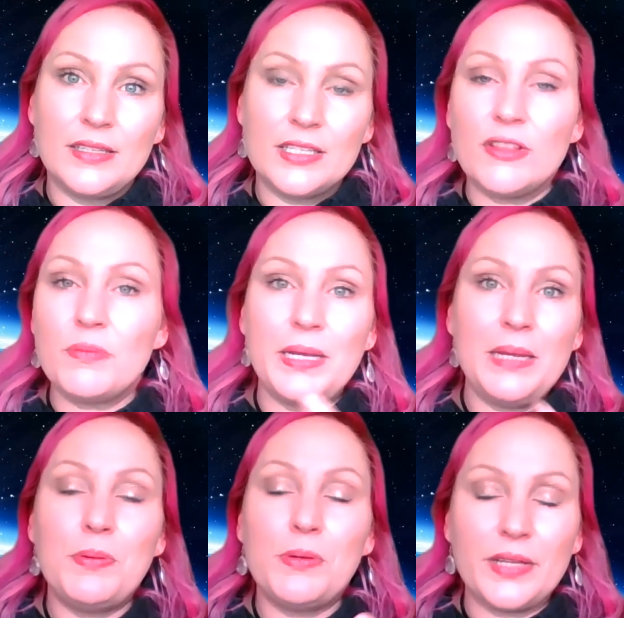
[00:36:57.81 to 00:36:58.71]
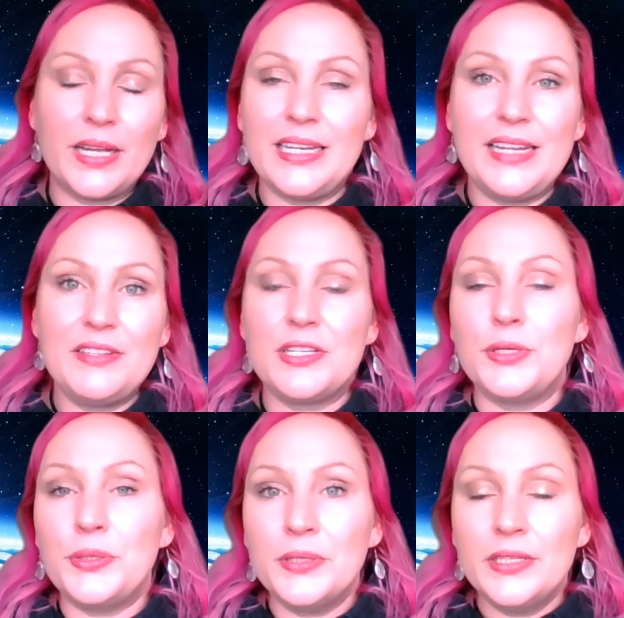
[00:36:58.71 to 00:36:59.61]
It's not the people that need
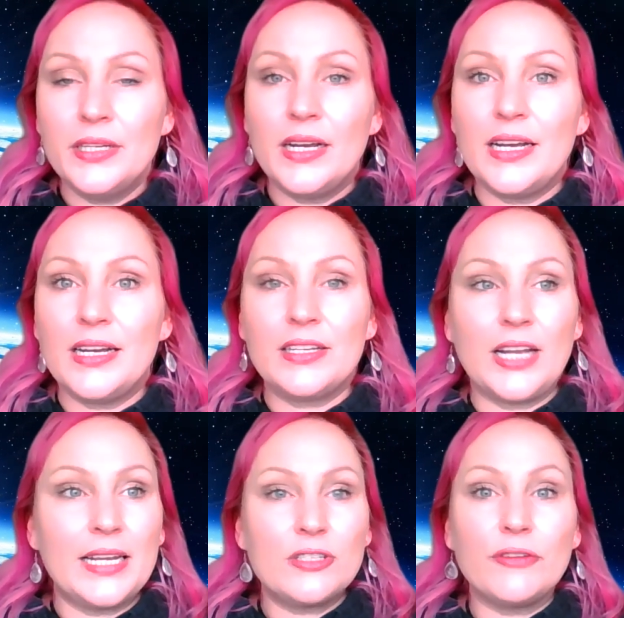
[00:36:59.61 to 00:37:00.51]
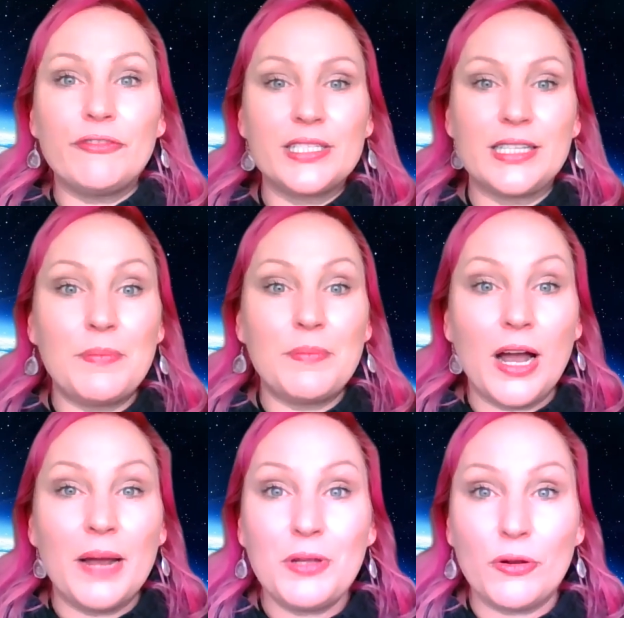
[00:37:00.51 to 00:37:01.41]
to, so for example,
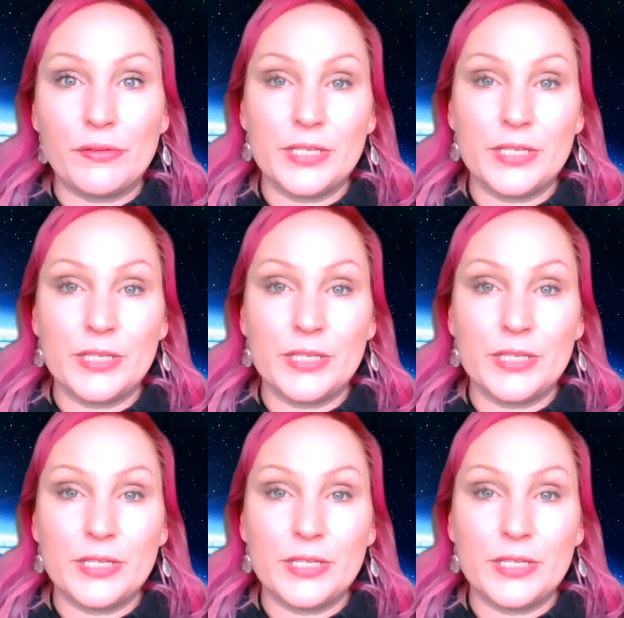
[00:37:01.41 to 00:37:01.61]
I'm not